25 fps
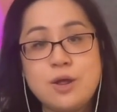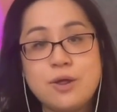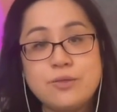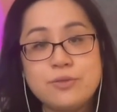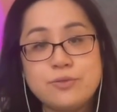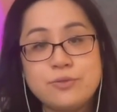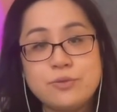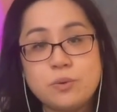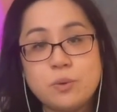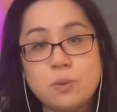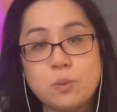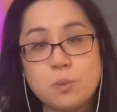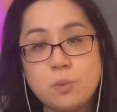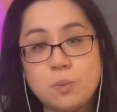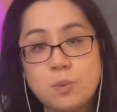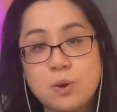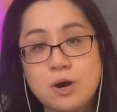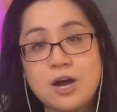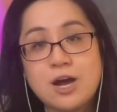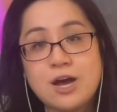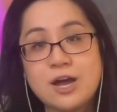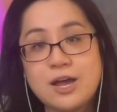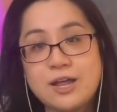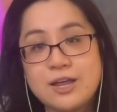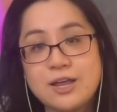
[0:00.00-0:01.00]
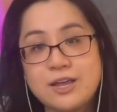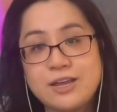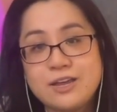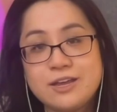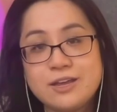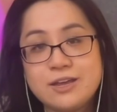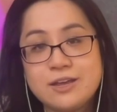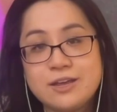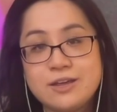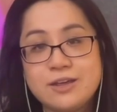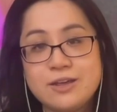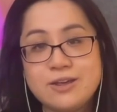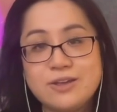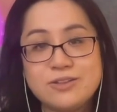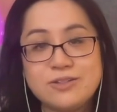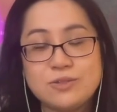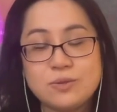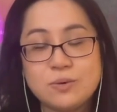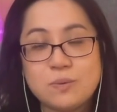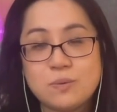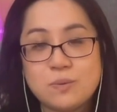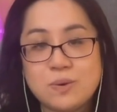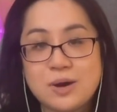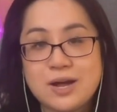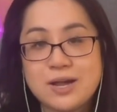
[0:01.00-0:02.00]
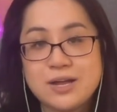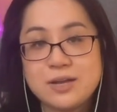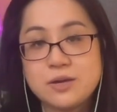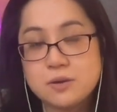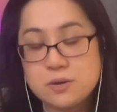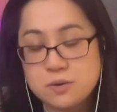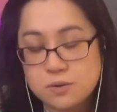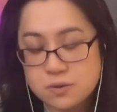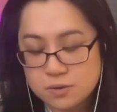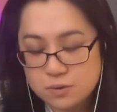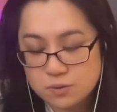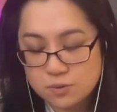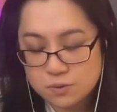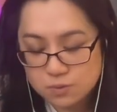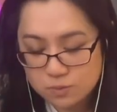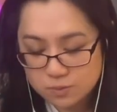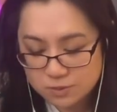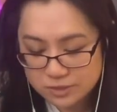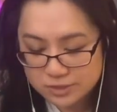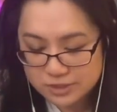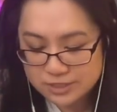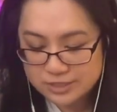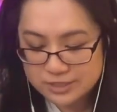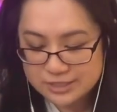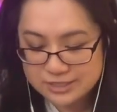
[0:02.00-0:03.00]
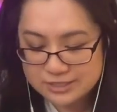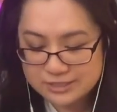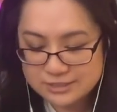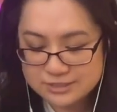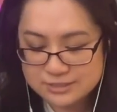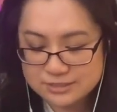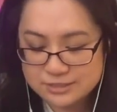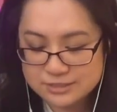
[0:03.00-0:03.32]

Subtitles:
the y coordinate.